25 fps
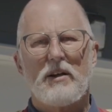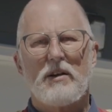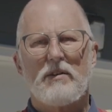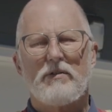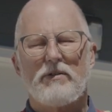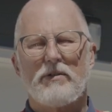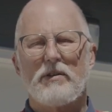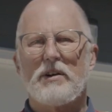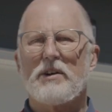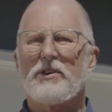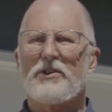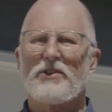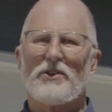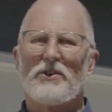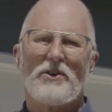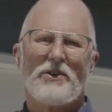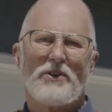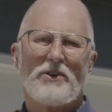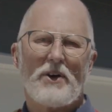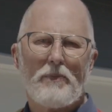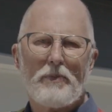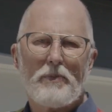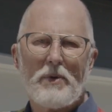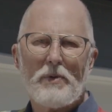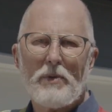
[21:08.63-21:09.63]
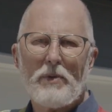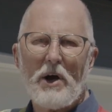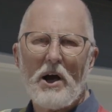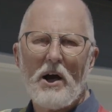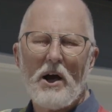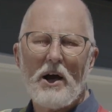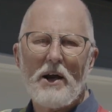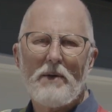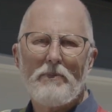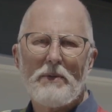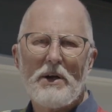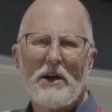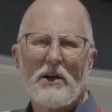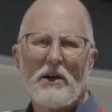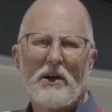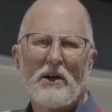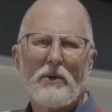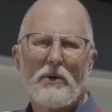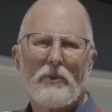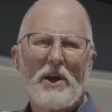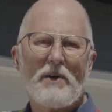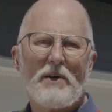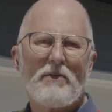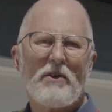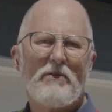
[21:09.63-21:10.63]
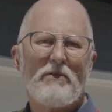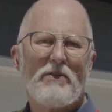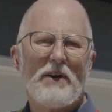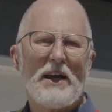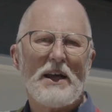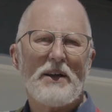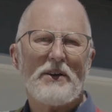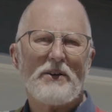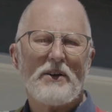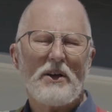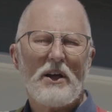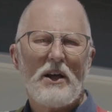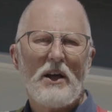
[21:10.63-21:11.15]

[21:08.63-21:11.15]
for instance, up and behind me here we have a vent,